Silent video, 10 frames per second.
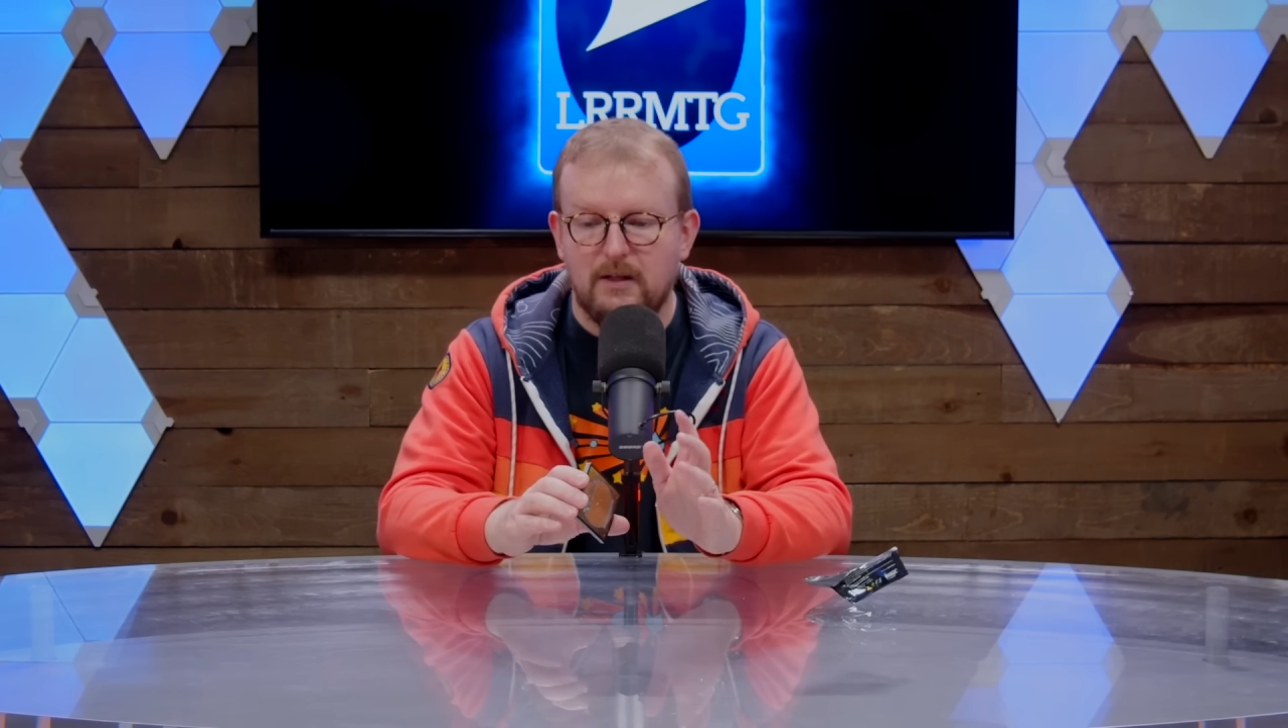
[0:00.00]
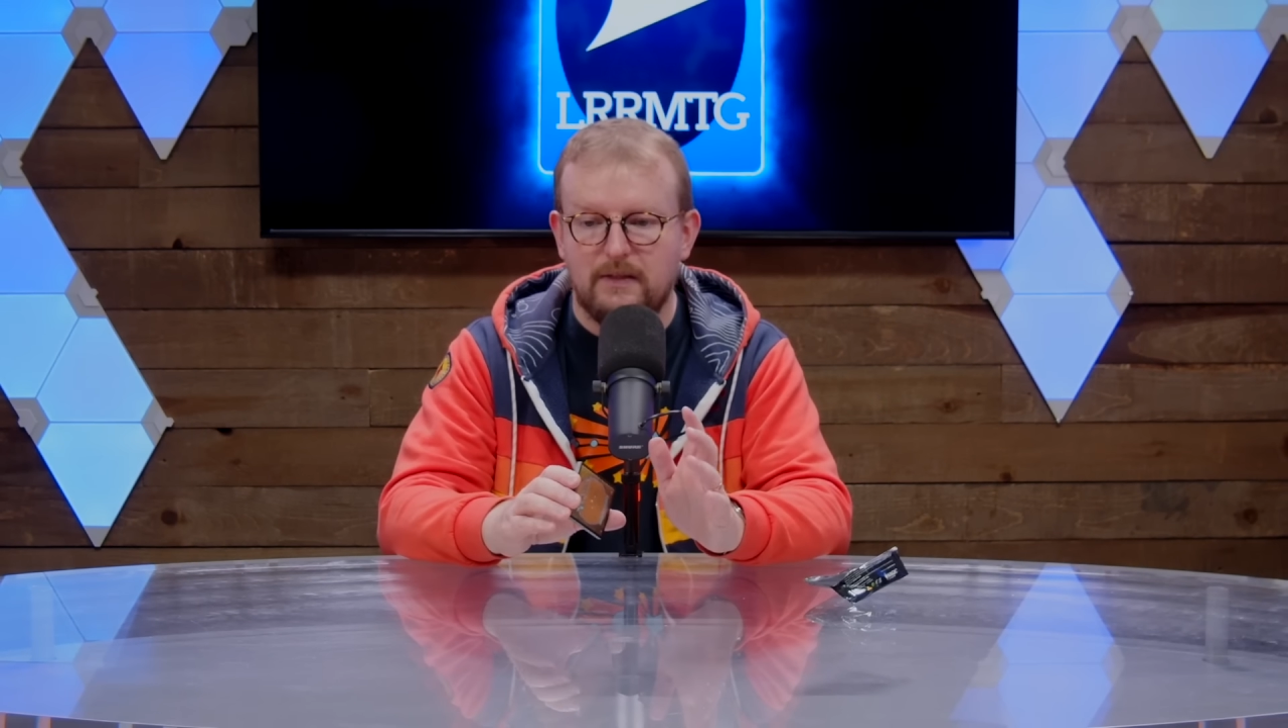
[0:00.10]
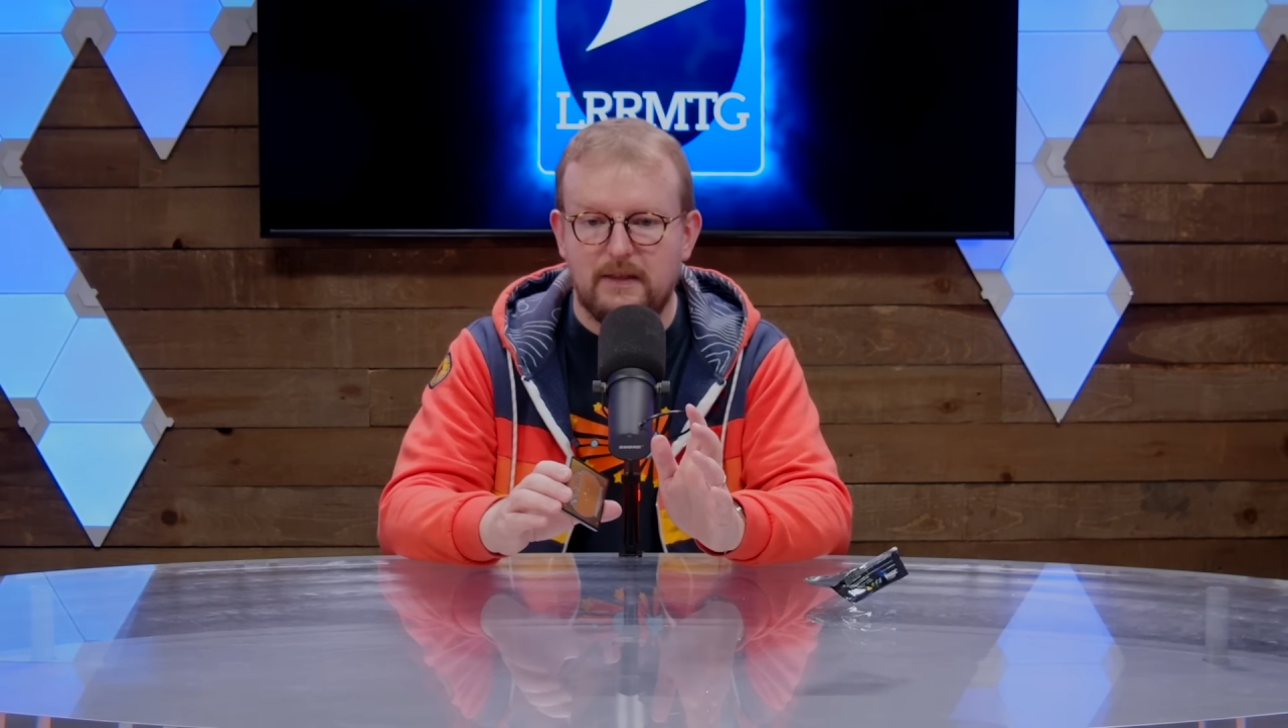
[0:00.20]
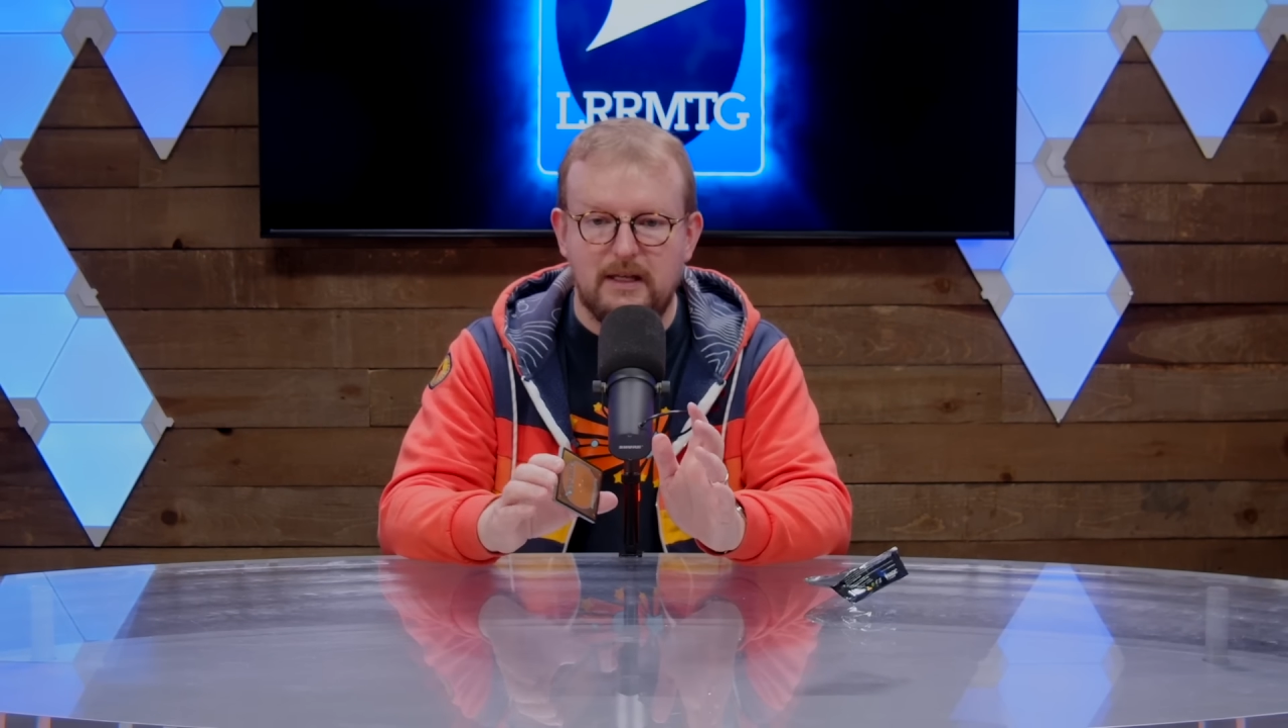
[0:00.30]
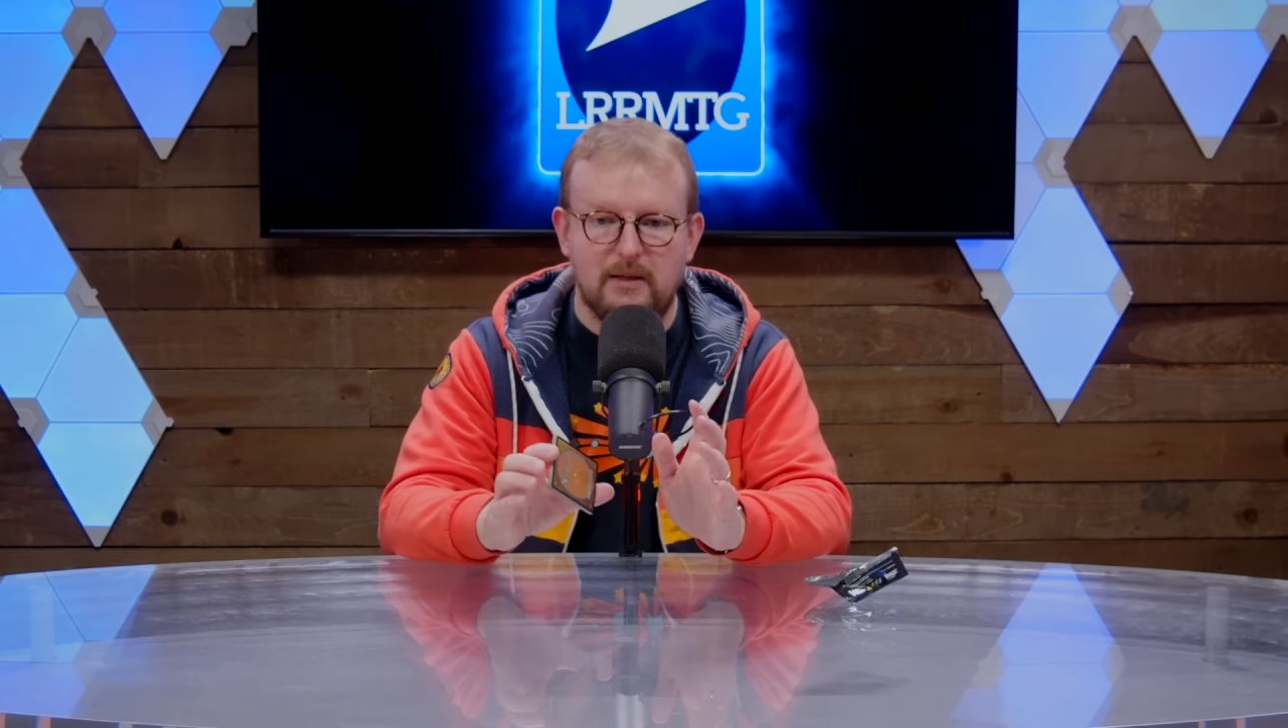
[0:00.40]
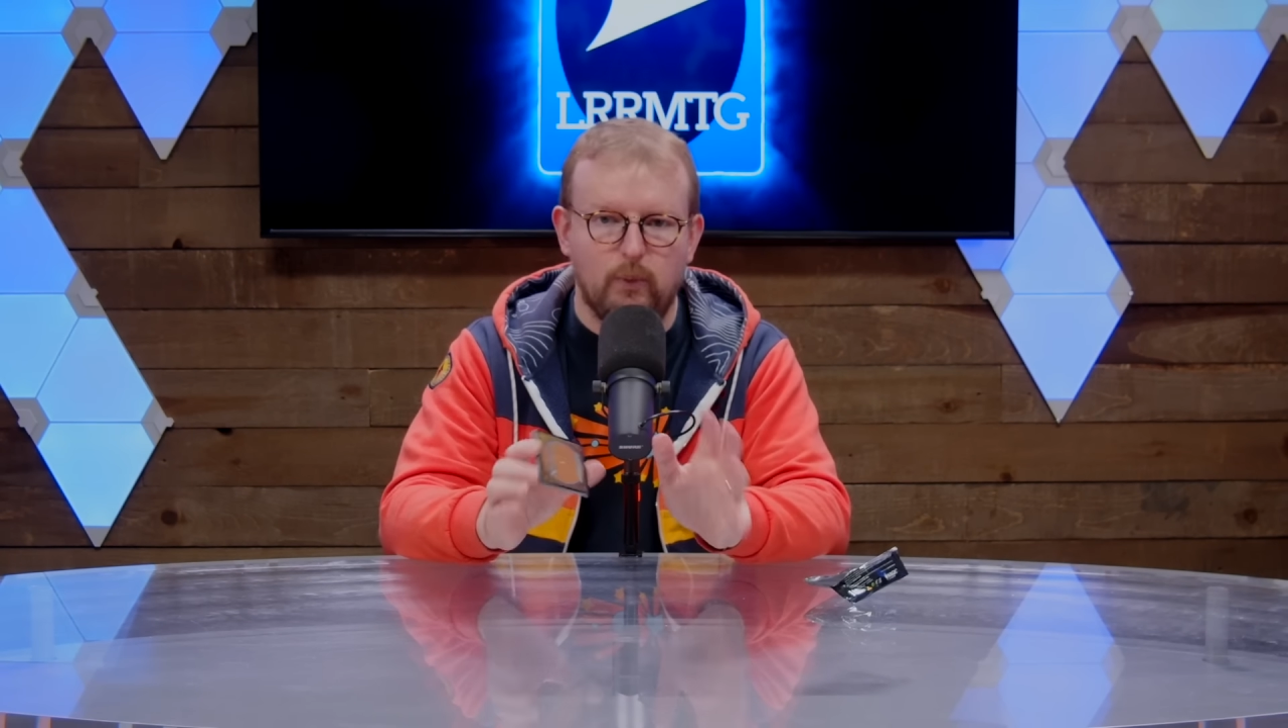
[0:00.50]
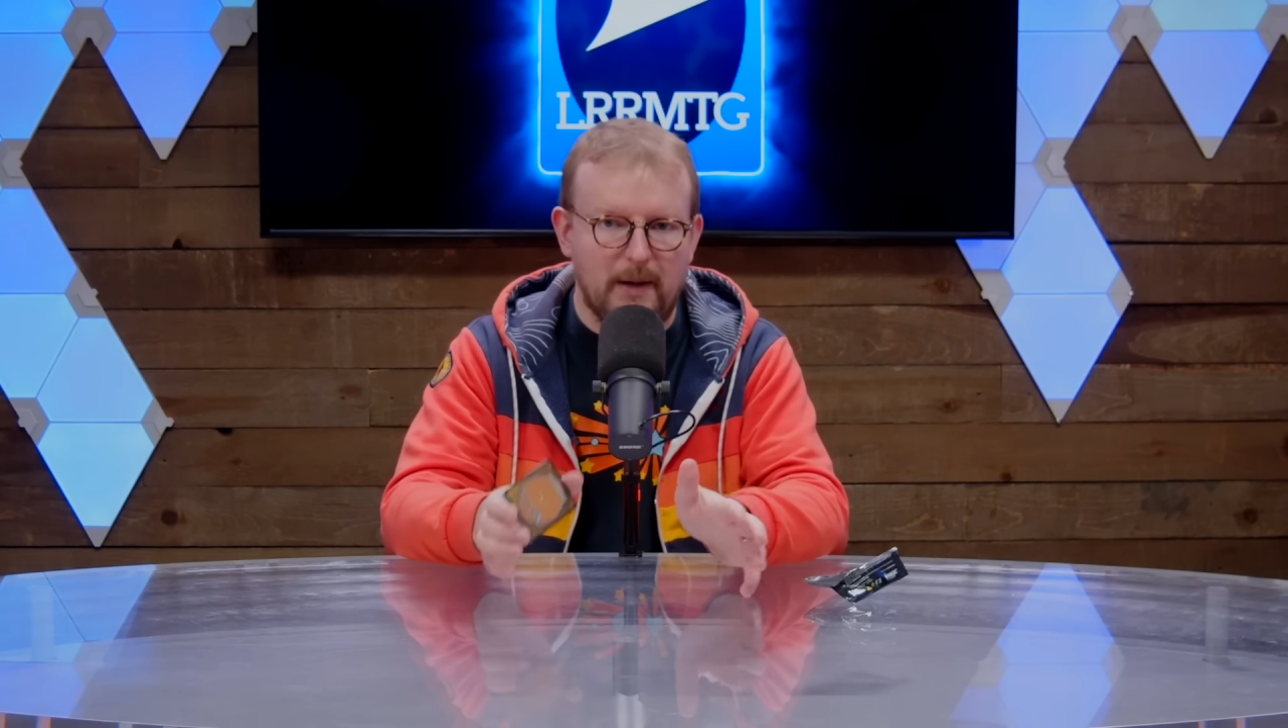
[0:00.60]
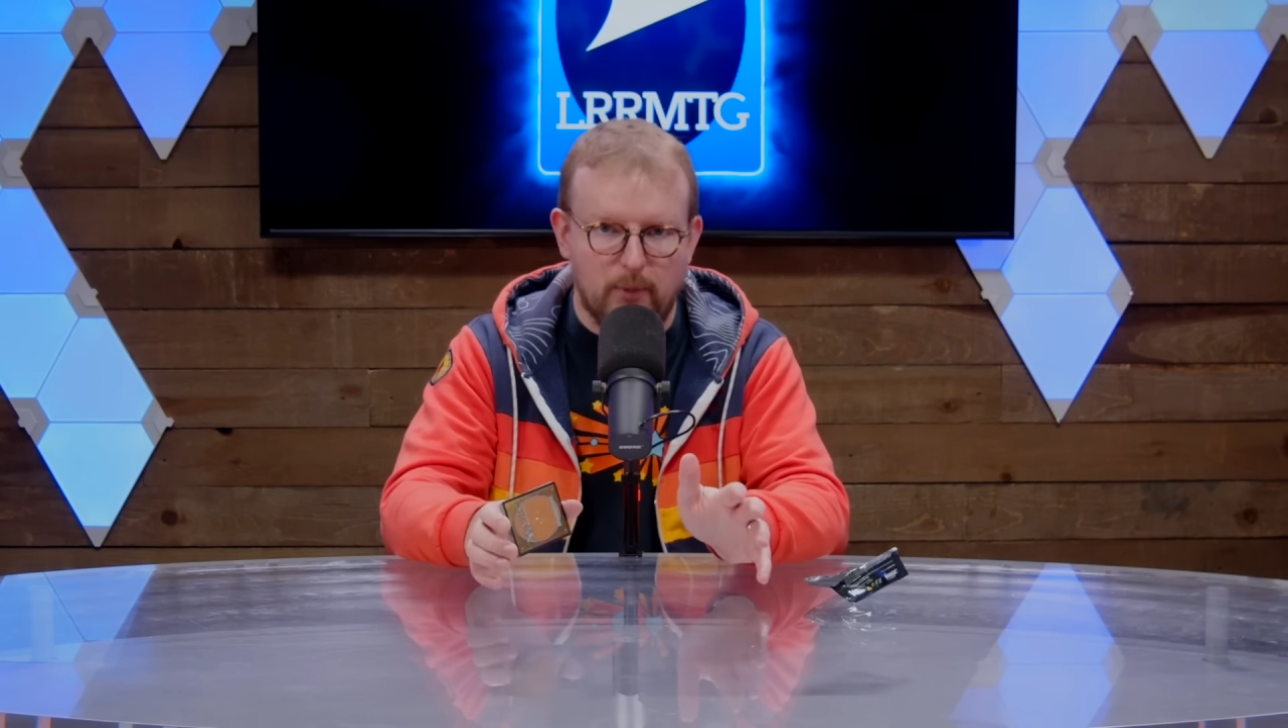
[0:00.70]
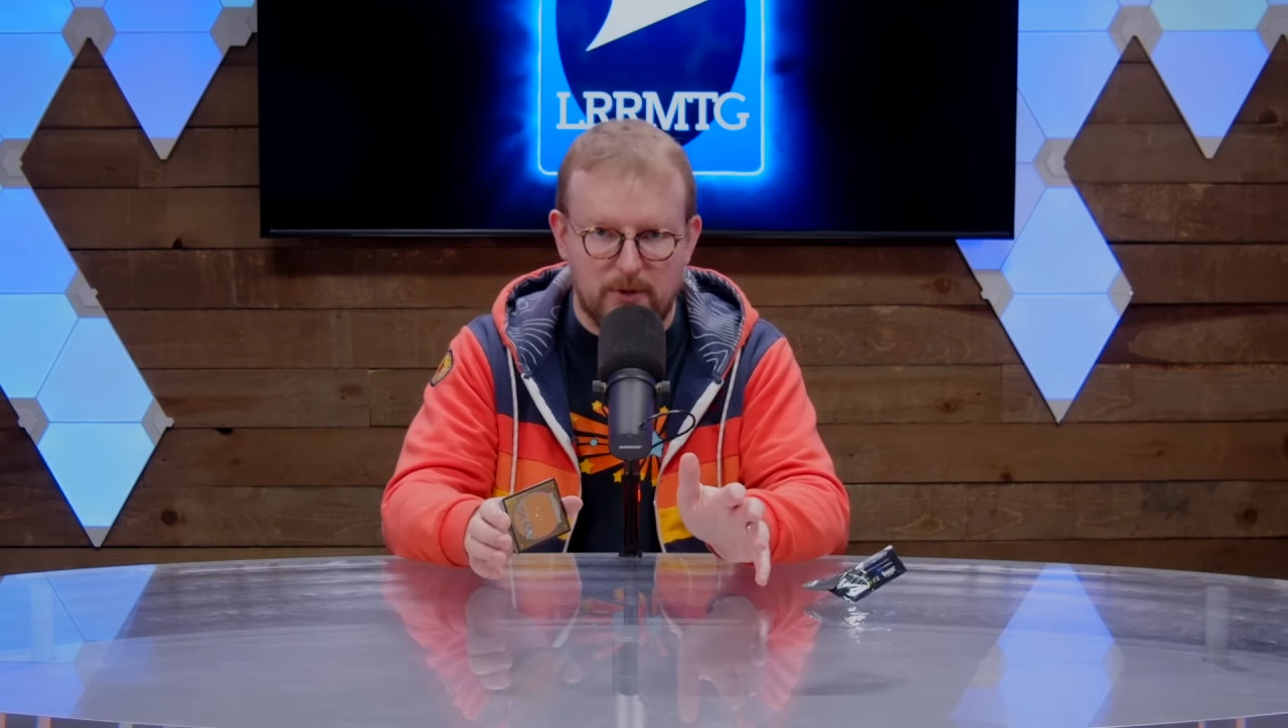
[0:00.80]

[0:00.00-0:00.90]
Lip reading: the white